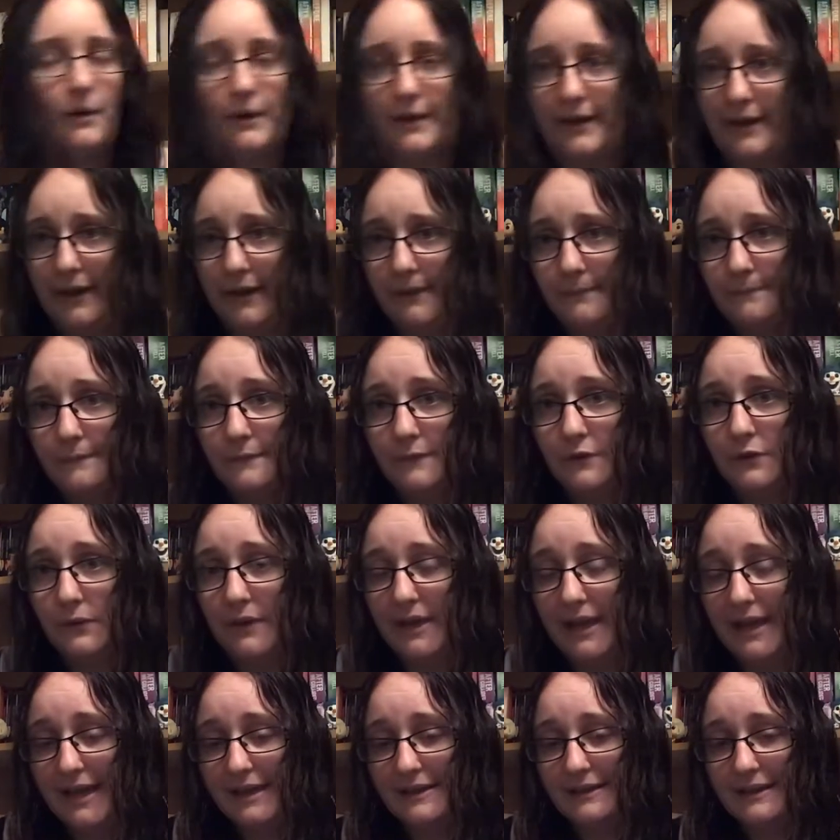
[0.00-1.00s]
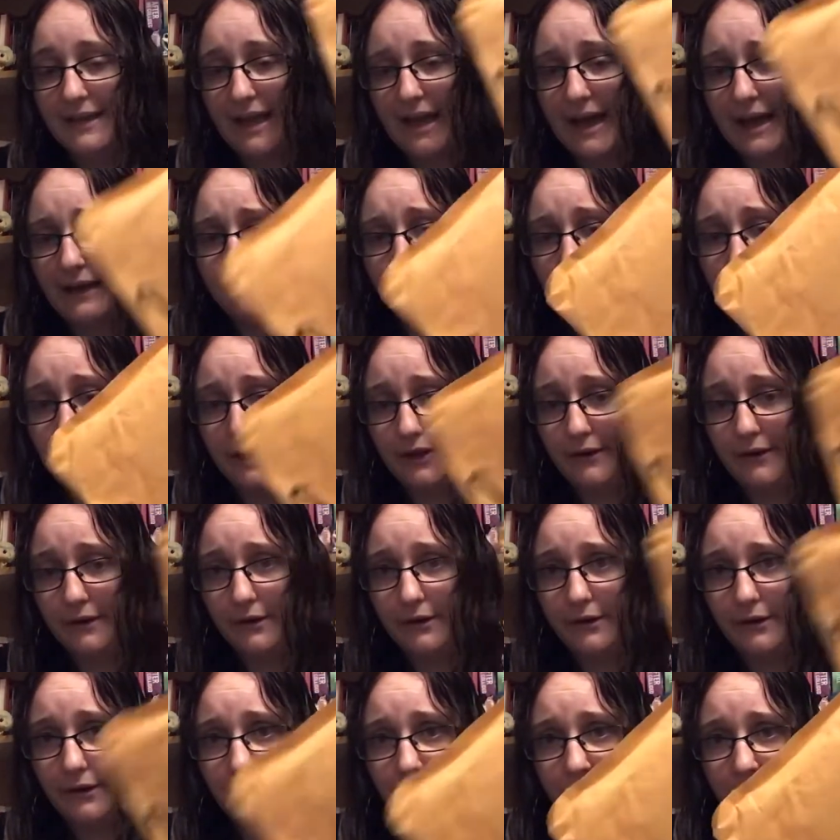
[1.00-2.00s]
Okay, so I guess I have
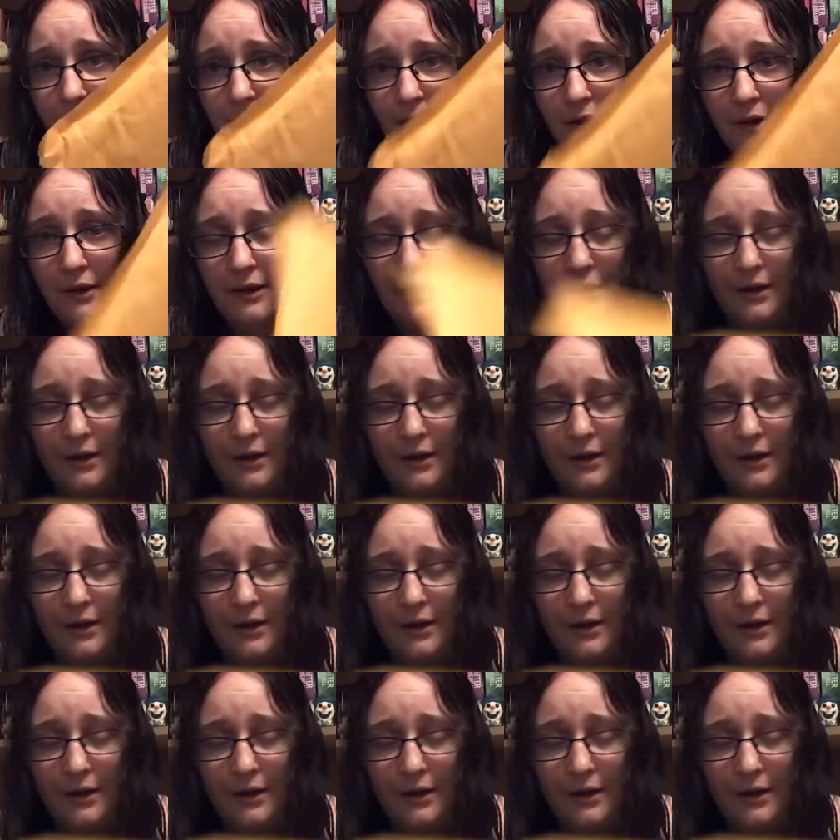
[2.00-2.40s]
another